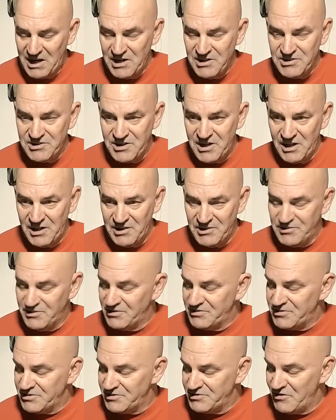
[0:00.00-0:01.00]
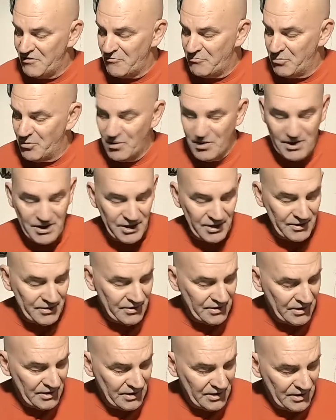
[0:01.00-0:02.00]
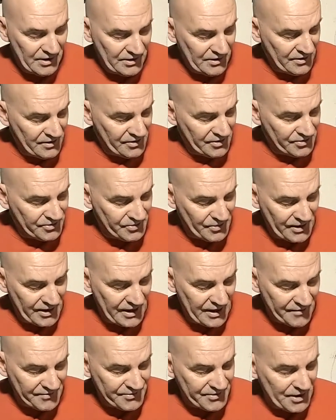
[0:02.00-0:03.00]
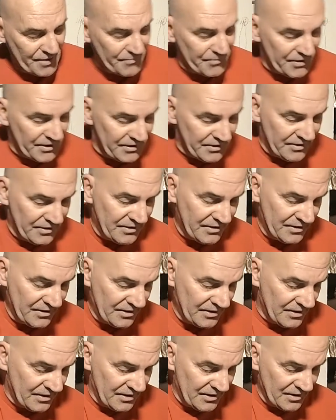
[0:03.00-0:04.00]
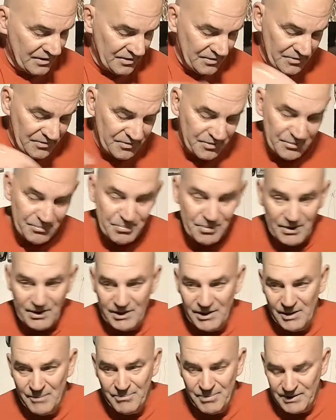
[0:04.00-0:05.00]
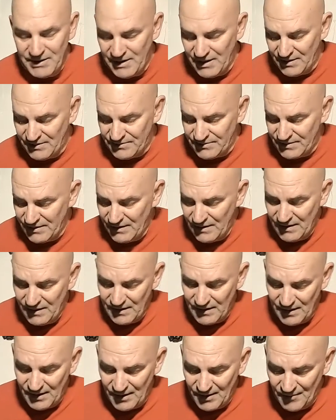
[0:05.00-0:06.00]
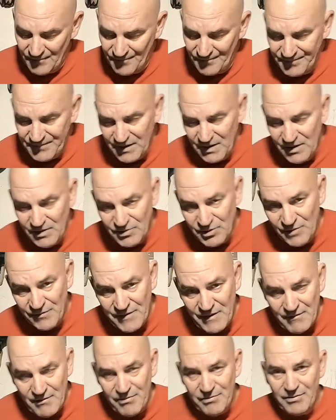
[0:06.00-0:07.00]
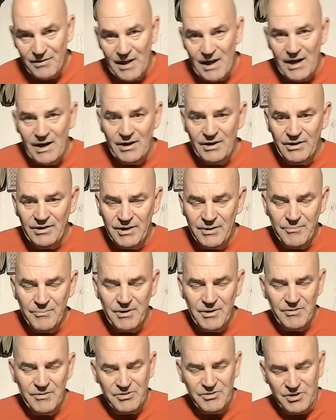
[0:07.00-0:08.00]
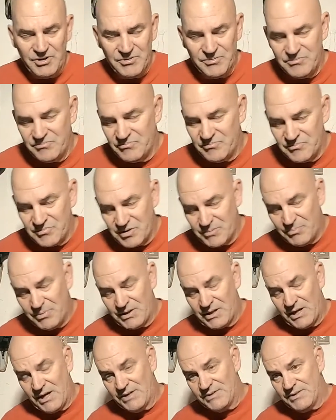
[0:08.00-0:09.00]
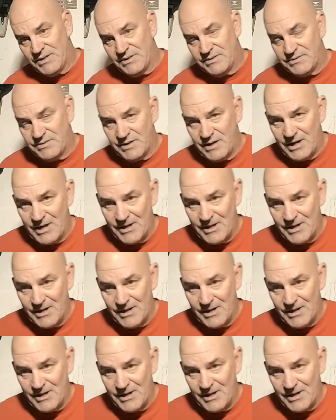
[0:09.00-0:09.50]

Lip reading: guess you call it do-it-yourself board here. So I have something to put it up against. So if you have a flyer, you can use it because it's